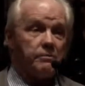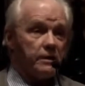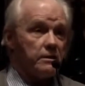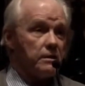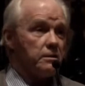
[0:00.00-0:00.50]
I
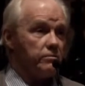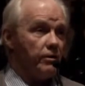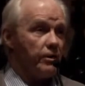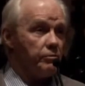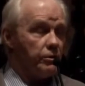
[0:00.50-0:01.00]
mean, because this
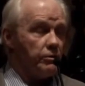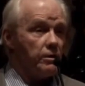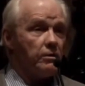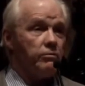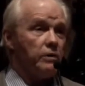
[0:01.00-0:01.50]
is very
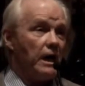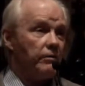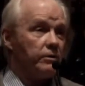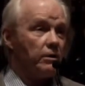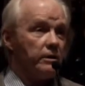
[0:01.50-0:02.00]
punitive, we
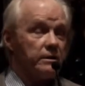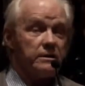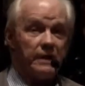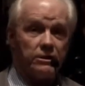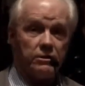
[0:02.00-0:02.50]
have to look
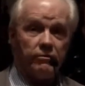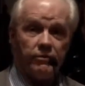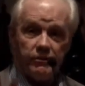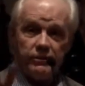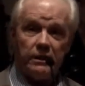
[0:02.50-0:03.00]
at
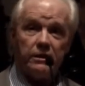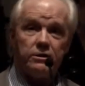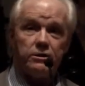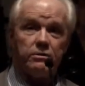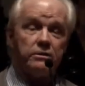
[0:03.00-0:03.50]
Section
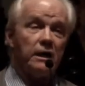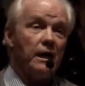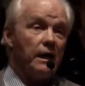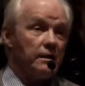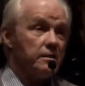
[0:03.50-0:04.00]
15
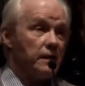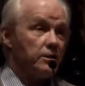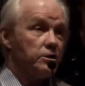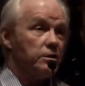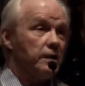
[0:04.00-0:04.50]
issues and
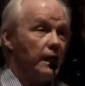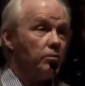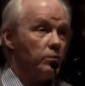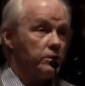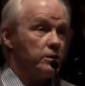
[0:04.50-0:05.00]
Section 10,